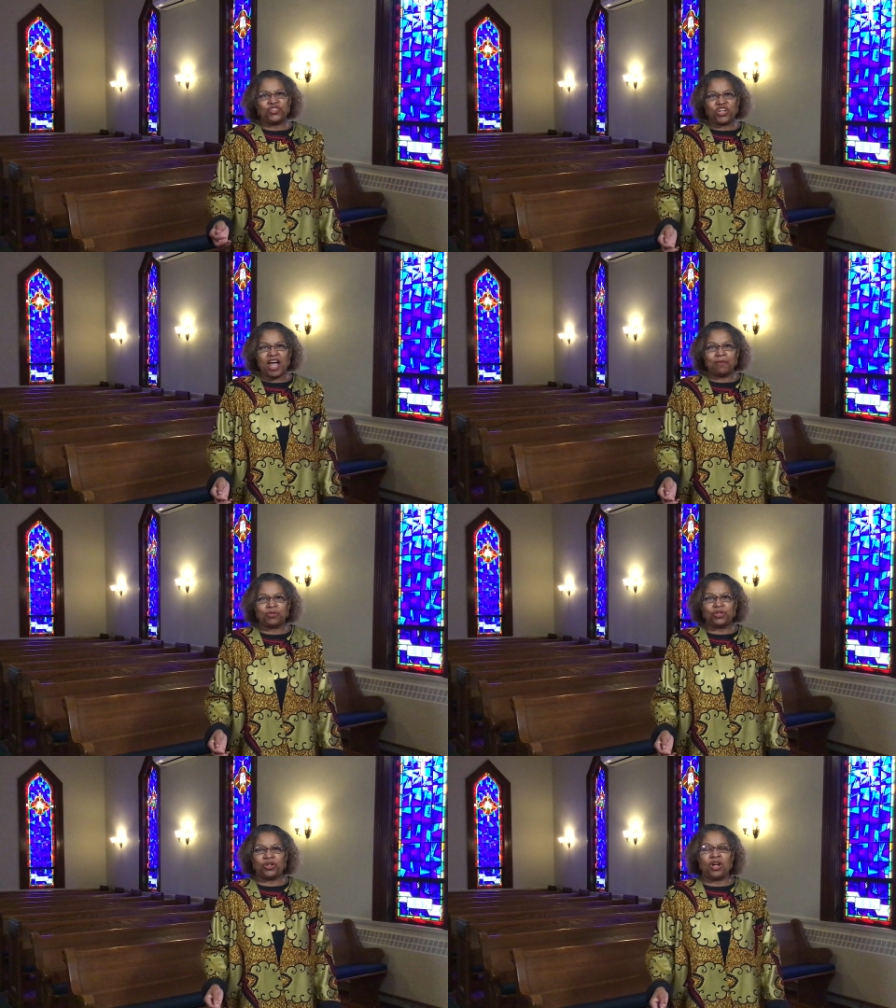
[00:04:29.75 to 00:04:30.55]

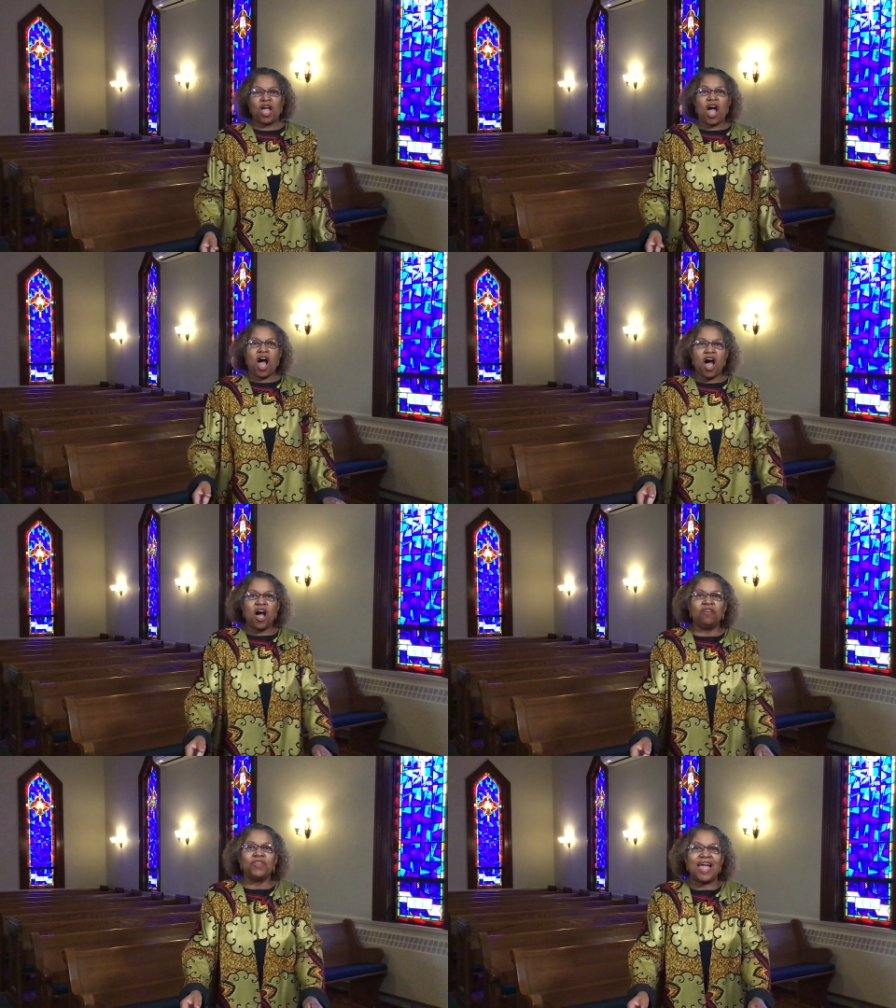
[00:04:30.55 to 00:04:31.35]
chapter
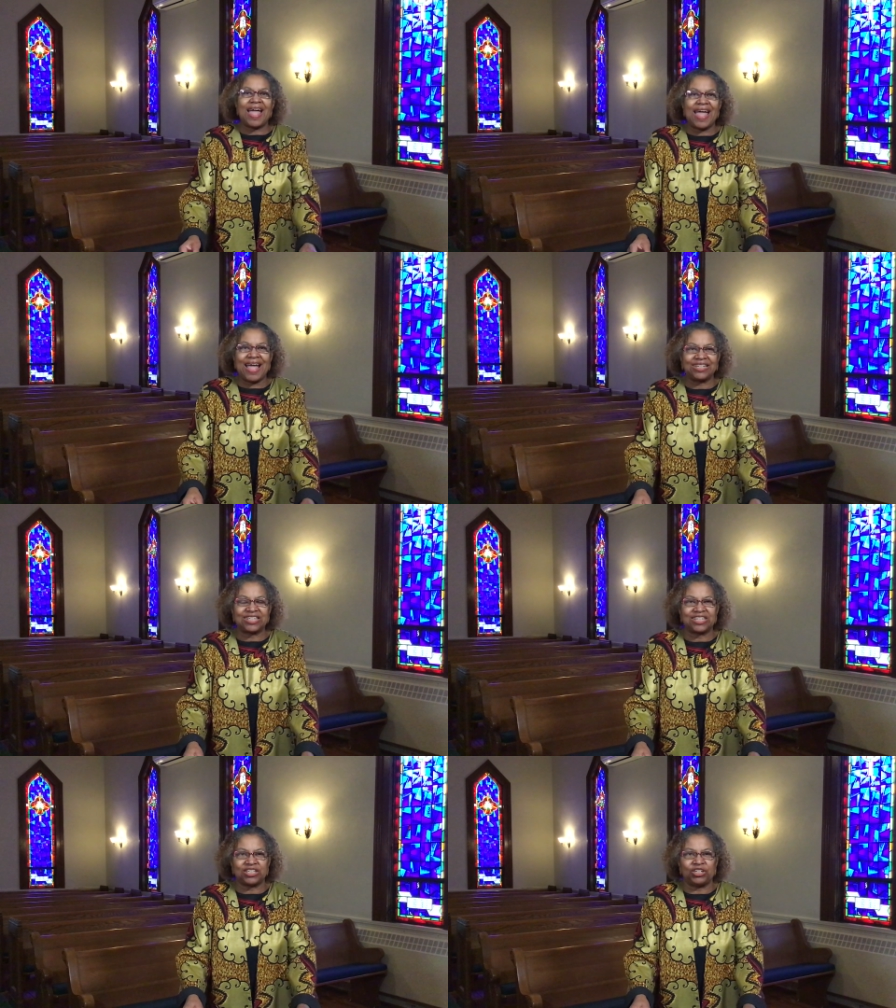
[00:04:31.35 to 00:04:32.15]
of
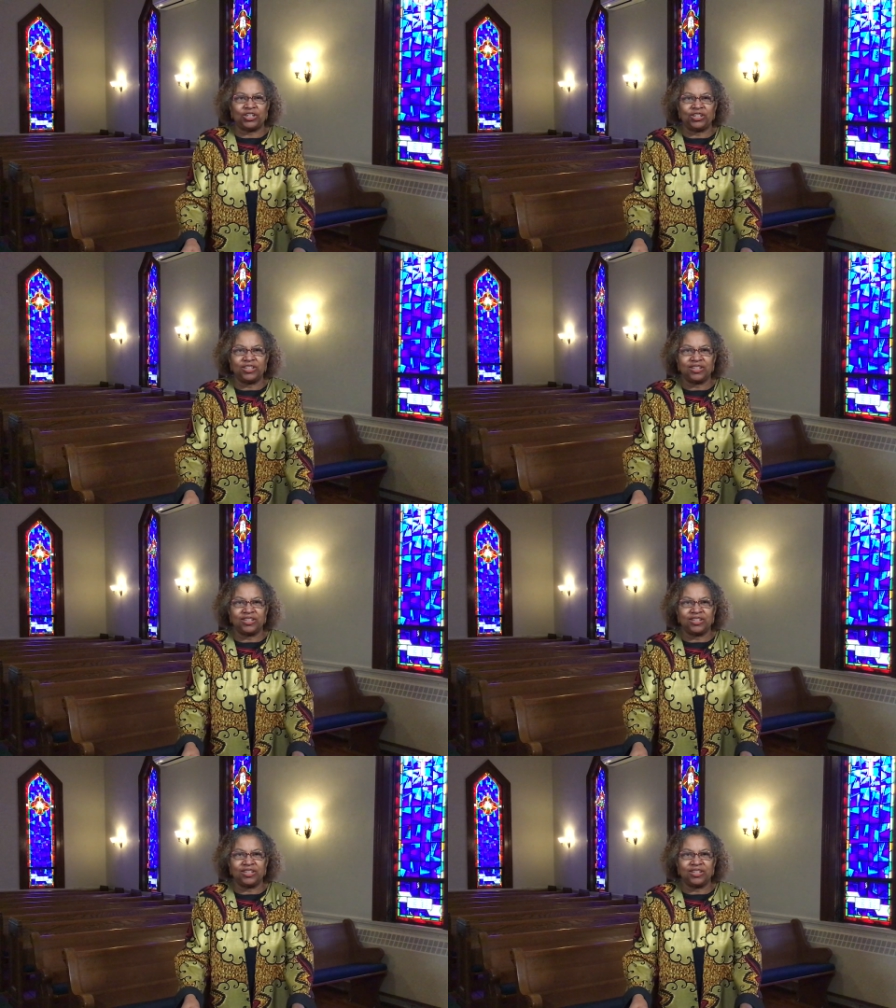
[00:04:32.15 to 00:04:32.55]
Esther.